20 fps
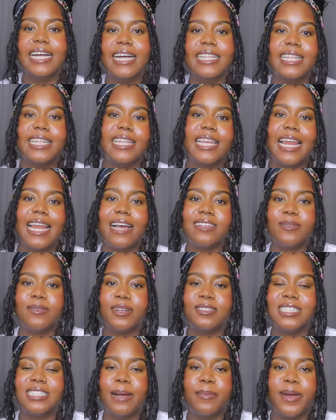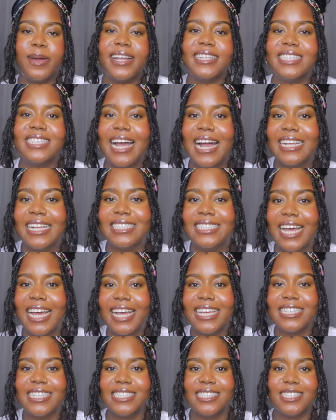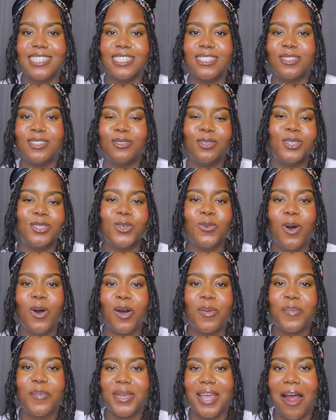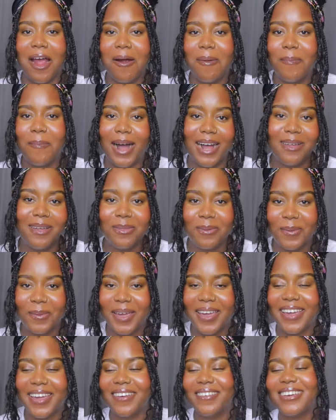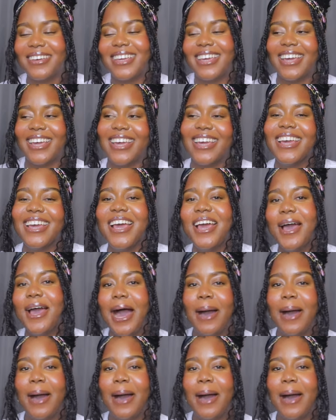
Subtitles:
And then the last question I'm going to answer is the social work PR pathway, okay?